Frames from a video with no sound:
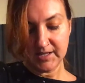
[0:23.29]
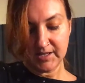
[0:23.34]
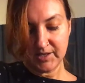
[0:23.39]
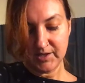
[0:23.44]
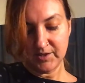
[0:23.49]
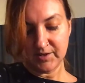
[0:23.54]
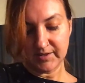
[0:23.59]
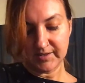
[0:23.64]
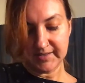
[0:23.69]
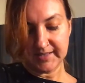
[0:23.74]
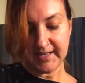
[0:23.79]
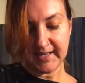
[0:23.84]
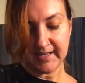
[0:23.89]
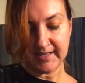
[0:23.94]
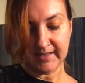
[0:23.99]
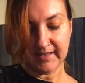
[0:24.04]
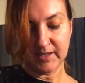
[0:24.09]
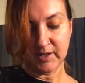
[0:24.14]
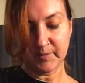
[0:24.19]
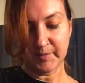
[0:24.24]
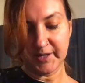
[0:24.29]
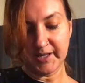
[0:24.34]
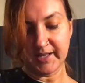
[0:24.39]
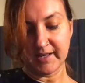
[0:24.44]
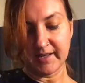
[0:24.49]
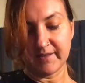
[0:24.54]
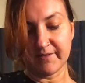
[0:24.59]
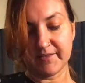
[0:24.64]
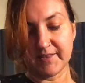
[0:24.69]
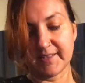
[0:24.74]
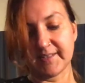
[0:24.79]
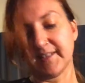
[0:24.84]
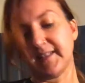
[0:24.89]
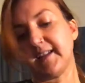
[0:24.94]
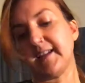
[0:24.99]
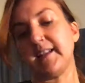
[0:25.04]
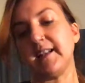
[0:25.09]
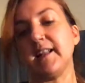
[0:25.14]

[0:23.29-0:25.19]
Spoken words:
You can take a little bit of this light